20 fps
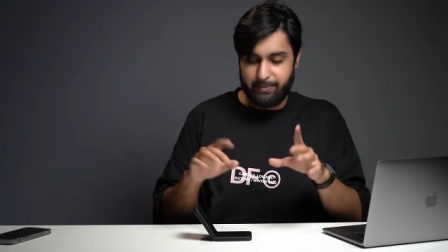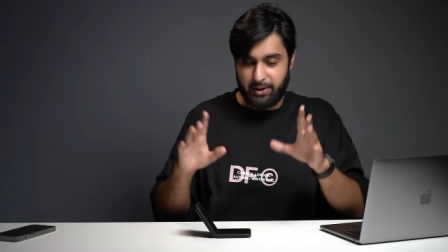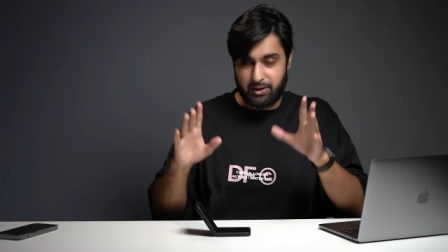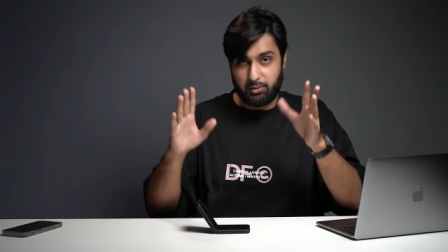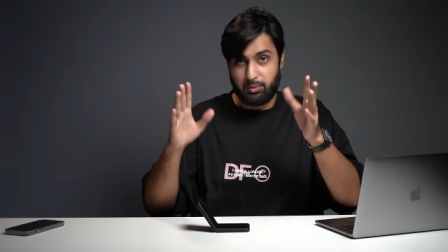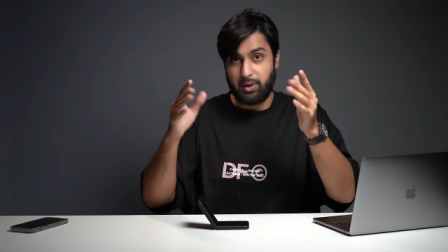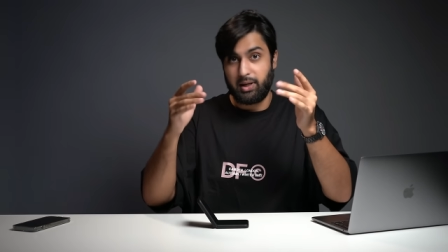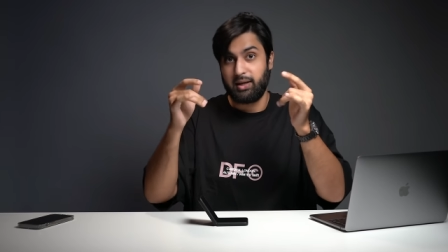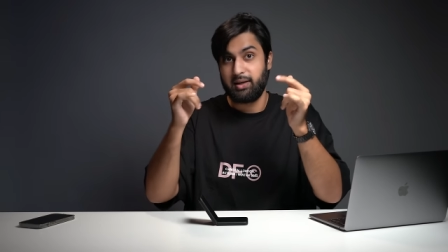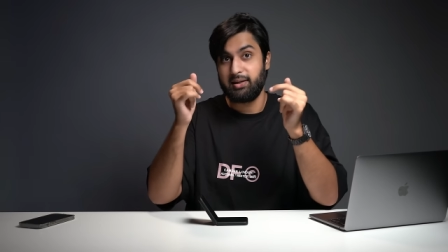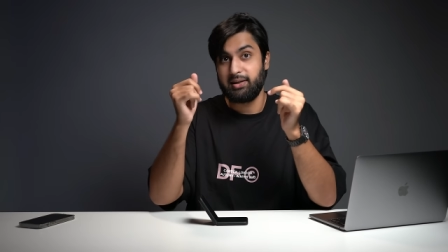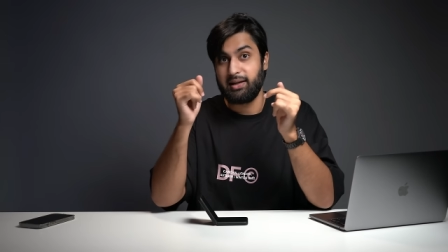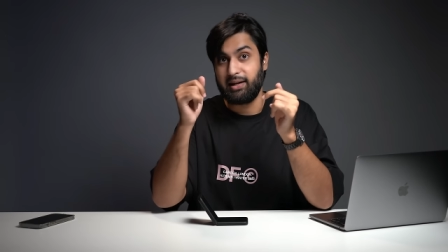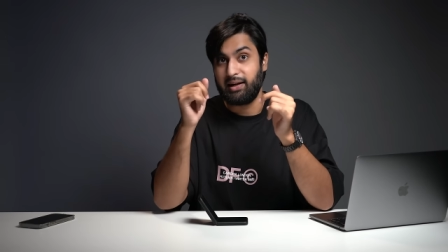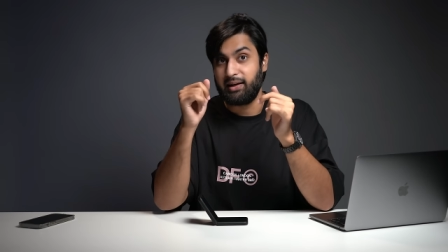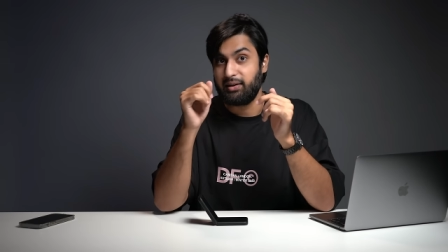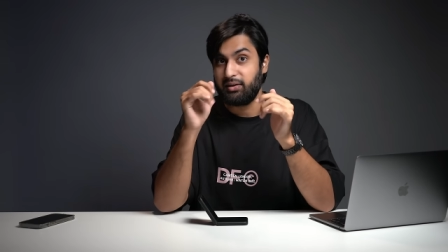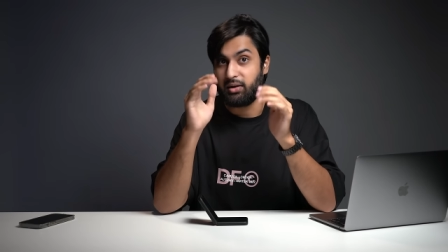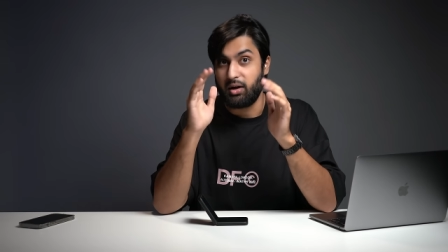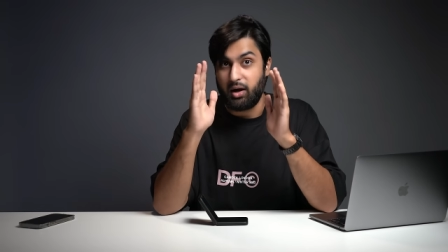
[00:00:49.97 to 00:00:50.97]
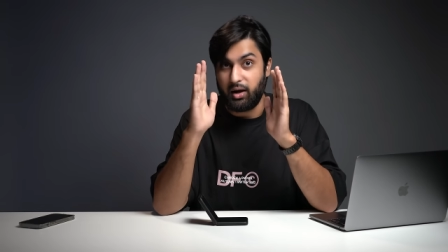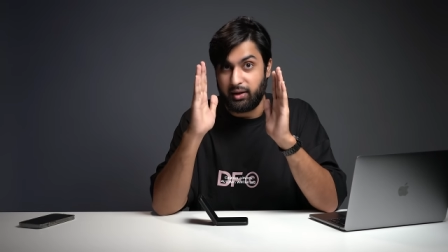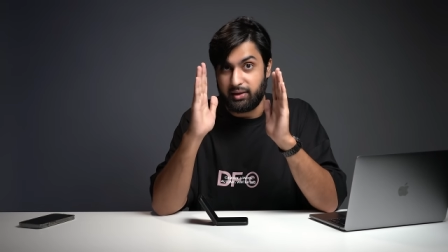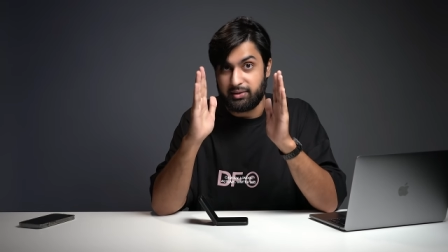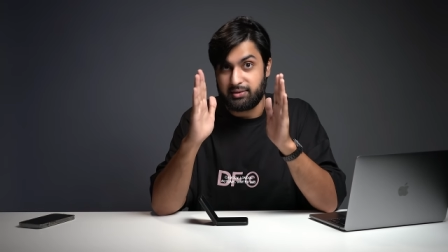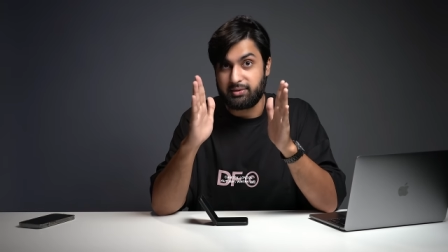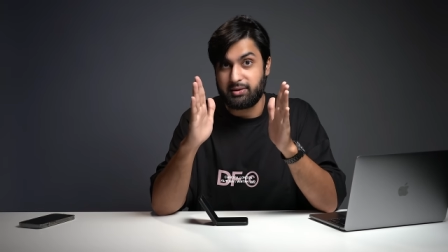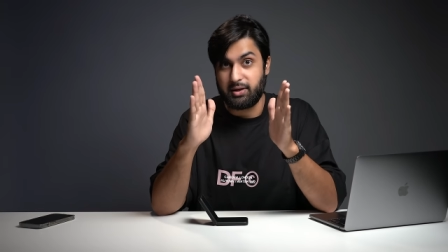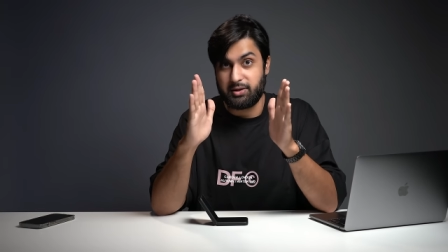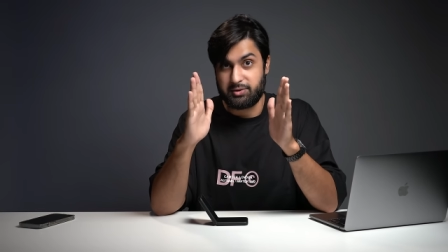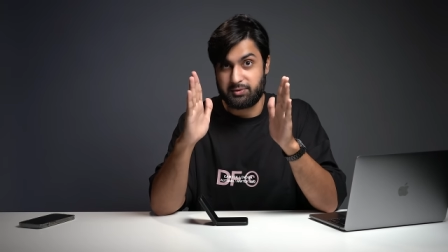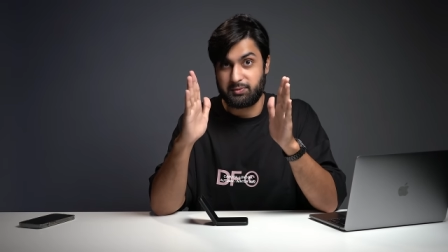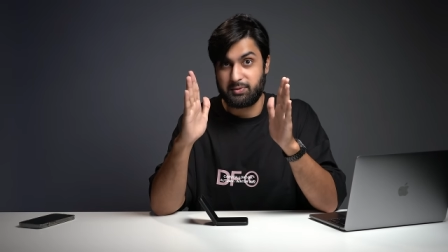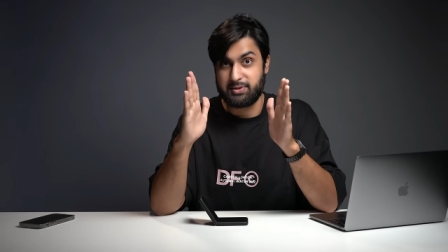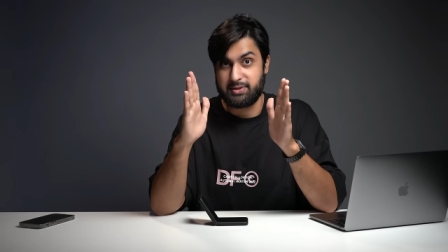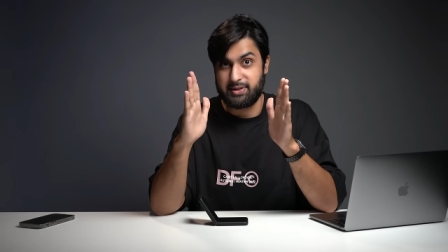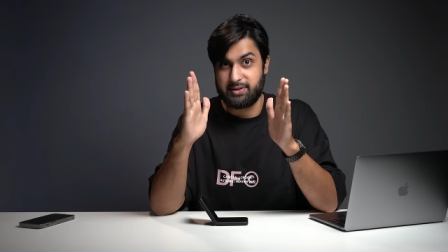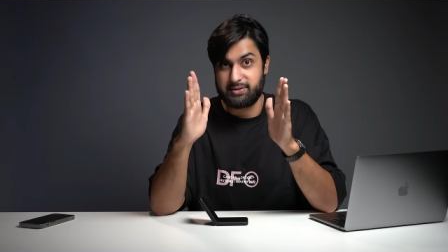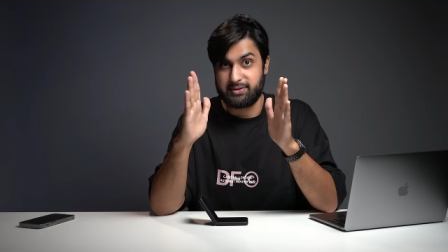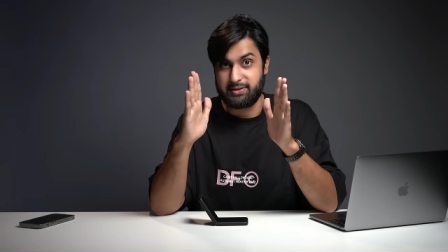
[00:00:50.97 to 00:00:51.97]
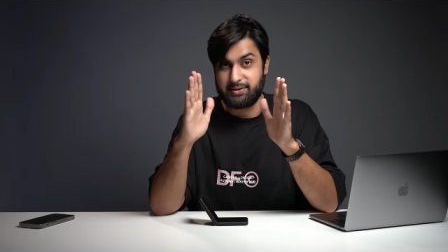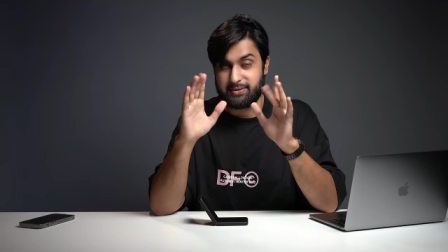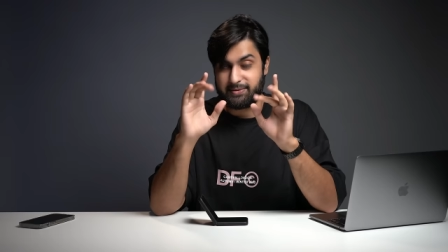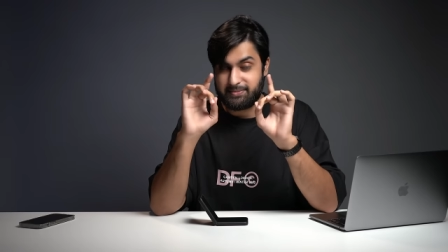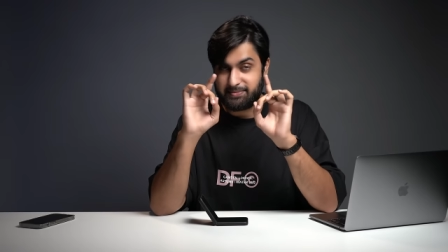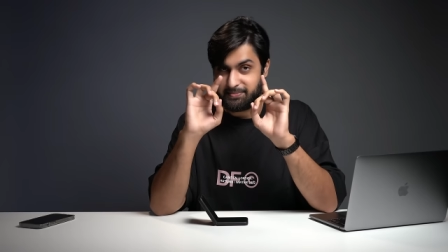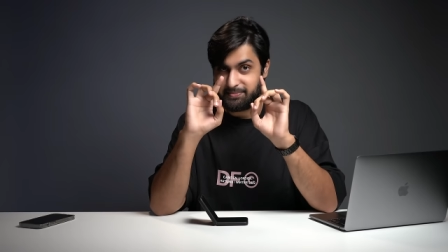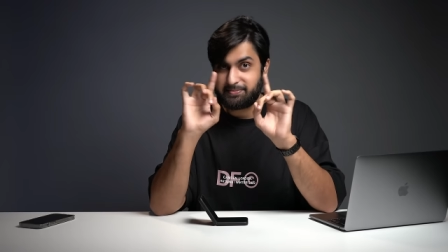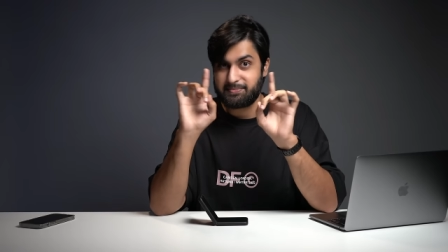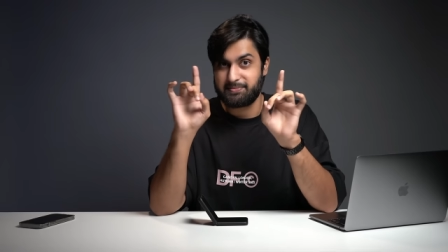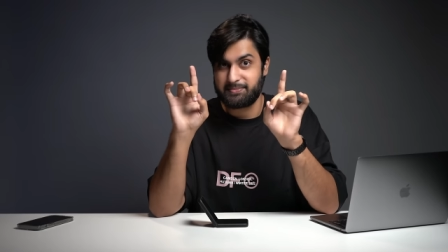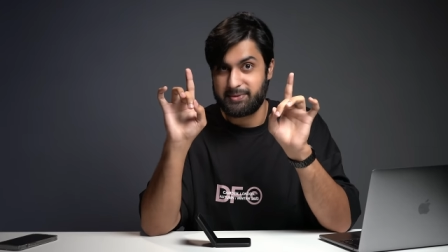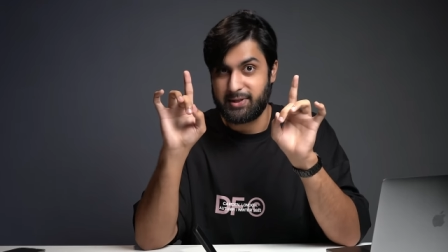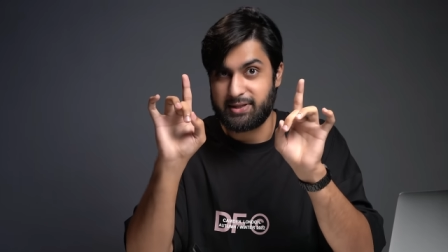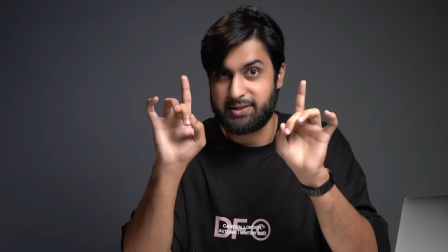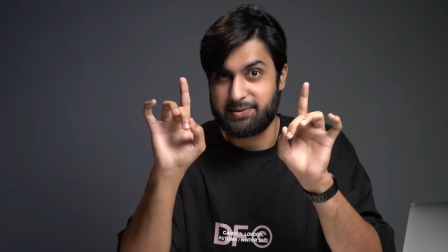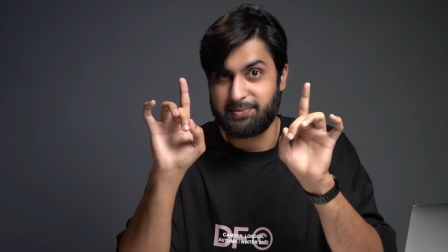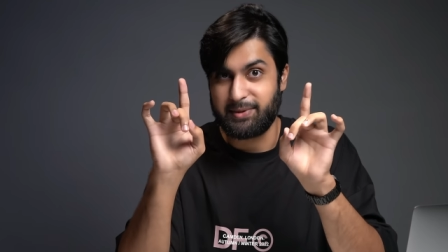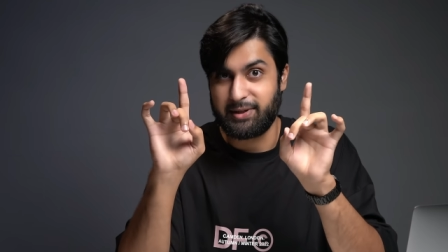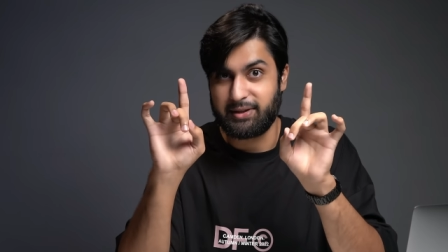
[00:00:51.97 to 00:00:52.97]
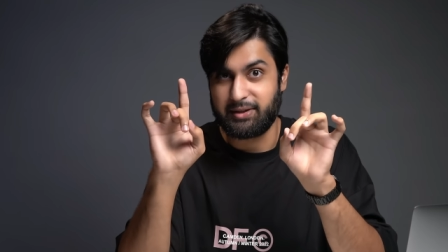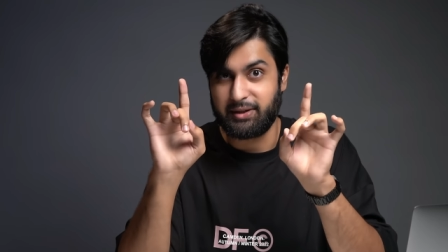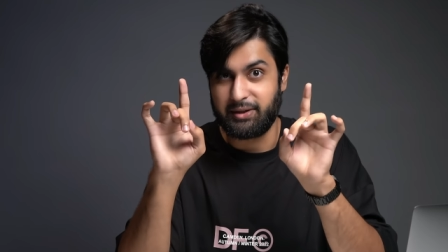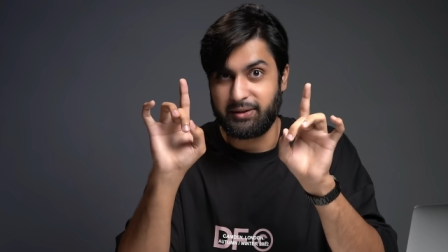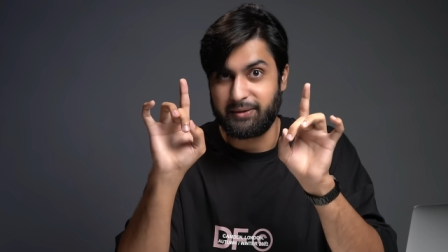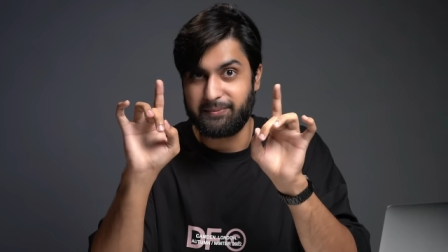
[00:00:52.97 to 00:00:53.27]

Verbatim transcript: By the way, not dust resistant just to be clear.